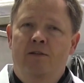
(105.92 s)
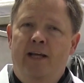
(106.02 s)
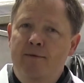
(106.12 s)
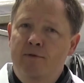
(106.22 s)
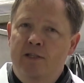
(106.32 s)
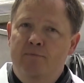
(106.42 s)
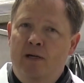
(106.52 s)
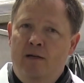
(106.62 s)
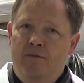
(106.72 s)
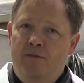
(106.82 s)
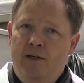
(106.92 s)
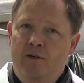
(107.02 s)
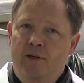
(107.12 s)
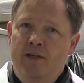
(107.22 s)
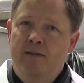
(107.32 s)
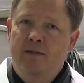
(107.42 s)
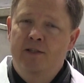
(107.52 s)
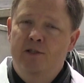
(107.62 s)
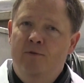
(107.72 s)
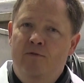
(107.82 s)
The aim of this biorefinery
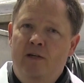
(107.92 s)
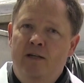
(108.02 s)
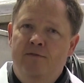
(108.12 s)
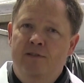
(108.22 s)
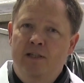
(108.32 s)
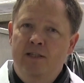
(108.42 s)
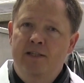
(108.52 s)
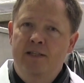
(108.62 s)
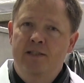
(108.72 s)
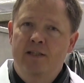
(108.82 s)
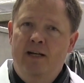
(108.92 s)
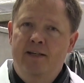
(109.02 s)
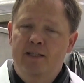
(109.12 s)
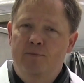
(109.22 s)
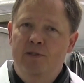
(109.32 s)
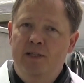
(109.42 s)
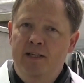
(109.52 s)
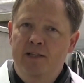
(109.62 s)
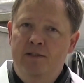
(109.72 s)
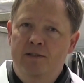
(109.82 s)
is to provide facilities and
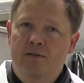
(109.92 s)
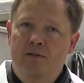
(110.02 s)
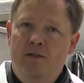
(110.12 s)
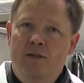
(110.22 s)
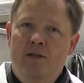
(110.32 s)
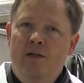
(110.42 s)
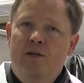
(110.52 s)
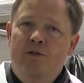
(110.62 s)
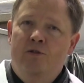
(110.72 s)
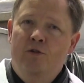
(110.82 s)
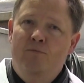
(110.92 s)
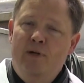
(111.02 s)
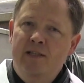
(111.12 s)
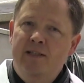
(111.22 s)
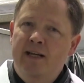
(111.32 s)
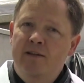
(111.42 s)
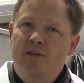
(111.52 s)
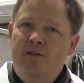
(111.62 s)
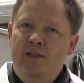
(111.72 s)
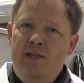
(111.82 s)
expertise to bring
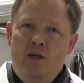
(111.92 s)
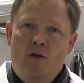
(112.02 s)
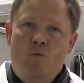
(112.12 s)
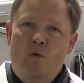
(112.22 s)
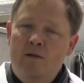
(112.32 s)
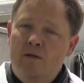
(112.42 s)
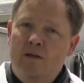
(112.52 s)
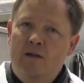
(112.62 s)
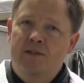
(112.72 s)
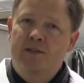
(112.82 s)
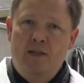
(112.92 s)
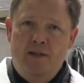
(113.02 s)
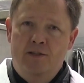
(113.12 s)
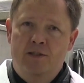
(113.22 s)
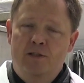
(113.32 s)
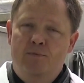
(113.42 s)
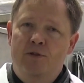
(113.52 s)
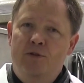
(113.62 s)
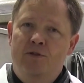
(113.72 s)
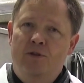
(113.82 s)
together the world-class science that's
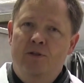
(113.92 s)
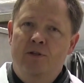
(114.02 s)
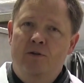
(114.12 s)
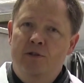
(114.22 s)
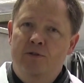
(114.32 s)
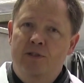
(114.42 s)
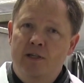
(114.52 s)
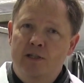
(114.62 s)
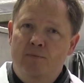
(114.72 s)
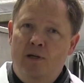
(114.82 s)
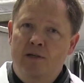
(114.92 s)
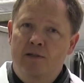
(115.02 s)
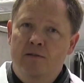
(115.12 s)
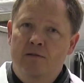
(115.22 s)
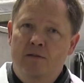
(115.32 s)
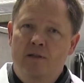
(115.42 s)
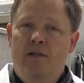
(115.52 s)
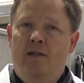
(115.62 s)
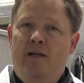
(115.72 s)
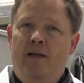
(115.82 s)
produced on the Norwich Research Park
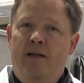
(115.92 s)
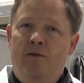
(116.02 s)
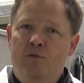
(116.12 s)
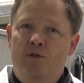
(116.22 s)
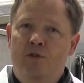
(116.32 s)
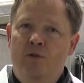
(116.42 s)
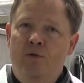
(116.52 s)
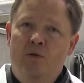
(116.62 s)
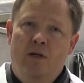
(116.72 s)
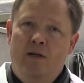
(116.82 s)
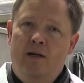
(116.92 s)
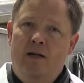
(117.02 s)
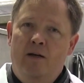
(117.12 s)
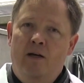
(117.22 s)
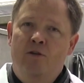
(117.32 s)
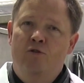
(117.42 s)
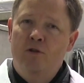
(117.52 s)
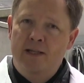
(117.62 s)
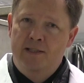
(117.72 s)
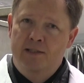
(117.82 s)
in order to
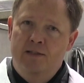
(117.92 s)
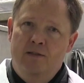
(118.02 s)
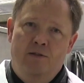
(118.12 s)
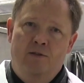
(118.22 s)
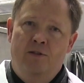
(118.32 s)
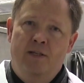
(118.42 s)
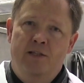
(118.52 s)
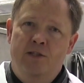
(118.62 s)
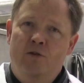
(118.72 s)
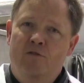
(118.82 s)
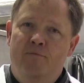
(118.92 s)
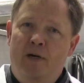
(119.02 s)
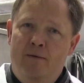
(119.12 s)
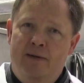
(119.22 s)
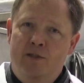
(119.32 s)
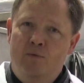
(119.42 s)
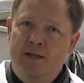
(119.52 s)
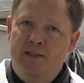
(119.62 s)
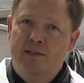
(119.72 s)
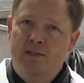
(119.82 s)
address the issue of biomass
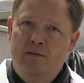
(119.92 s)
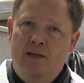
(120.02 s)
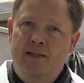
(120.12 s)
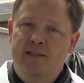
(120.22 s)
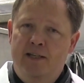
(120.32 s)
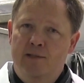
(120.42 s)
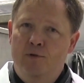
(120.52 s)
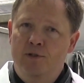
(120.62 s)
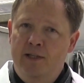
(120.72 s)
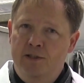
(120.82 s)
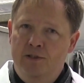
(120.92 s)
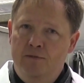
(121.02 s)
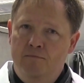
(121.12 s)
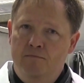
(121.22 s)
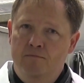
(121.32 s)
waste and its exploitation.